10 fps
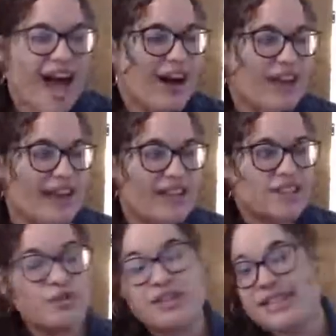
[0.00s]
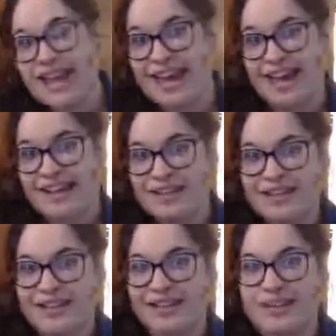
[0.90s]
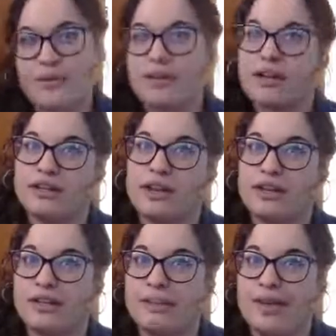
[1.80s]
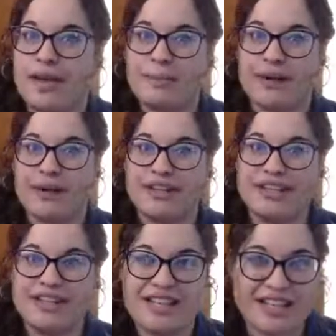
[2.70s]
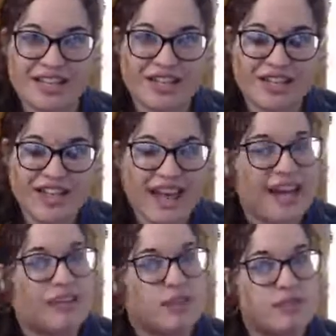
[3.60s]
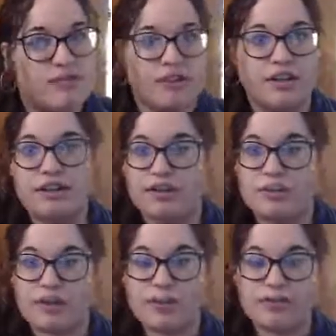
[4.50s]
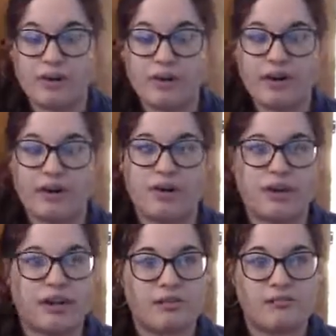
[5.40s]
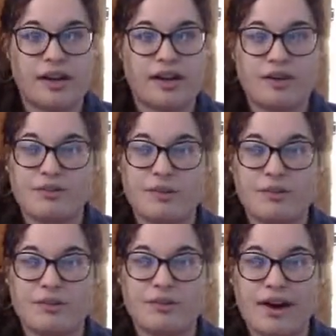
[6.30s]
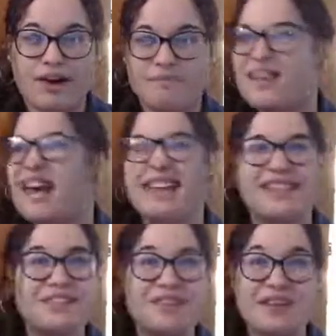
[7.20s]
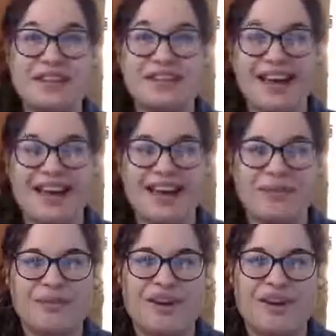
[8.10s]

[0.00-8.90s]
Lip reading: All right. So today we're going to talk a little bit about articulation. And if you've never heard this word before or you barely remember what it's about, that's totally fine.